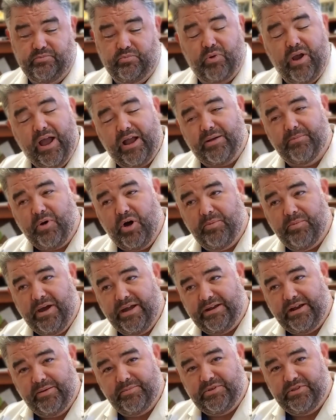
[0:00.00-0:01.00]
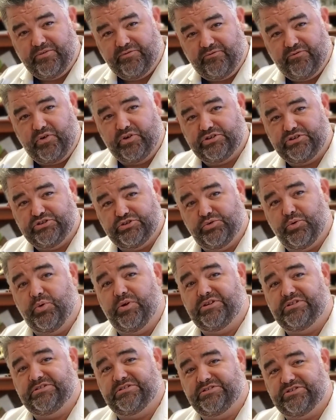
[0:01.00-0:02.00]
racquetball might not be the first
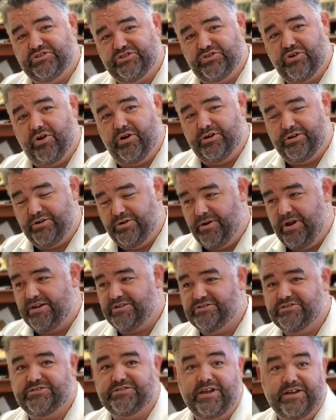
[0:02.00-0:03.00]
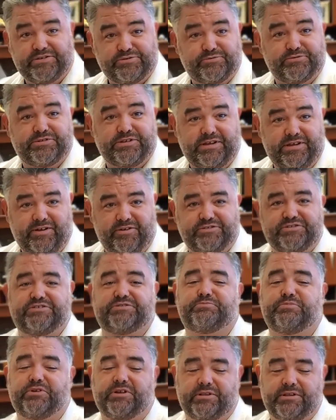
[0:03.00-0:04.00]
choice to start your exercise routine. I'll
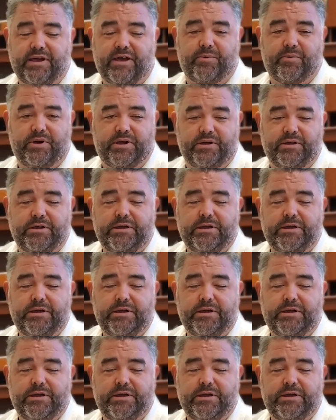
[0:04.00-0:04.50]
just put it that way.